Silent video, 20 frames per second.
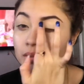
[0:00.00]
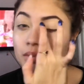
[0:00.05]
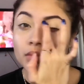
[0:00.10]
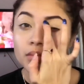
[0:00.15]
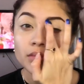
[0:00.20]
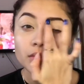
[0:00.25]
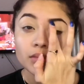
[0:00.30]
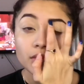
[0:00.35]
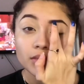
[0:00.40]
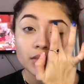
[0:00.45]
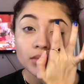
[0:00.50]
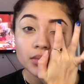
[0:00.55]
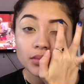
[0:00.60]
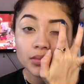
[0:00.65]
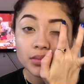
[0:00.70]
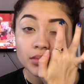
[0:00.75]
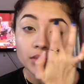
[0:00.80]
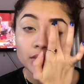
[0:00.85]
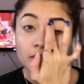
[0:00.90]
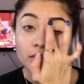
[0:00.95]
like
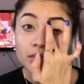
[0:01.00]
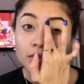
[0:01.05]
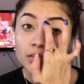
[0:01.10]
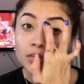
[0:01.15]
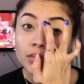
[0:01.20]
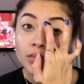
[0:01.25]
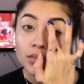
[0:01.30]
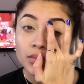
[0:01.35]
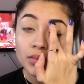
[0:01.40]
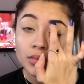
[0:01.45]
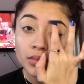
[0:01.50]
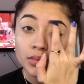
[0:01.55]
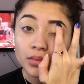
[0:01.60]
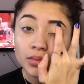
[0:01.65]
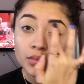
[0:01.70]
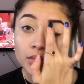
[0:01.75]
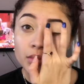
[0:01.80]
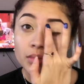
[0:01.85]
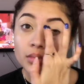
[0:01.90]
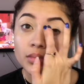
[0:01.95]

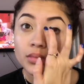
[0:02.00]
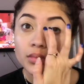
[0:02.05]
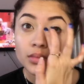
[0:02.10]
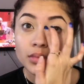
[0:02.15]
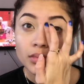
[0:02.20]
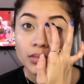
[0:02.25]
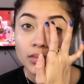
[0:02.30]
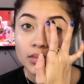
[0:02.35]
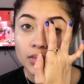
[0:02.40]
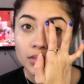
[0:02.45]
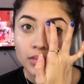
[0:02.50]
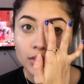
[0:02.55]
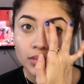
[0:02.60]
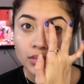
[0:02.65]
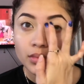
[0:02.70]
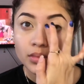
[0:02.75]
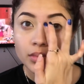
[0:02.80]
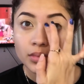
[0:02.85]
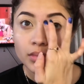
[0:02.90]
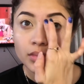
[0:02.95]
takes away any
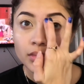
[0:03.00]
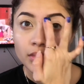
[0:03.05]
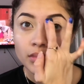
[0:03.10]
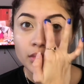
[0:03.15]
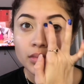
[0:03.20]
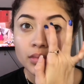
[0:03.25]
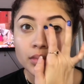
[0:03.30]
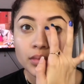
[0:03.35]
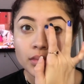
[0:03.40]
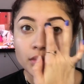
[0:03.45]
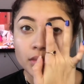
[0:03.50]
discoloration I have.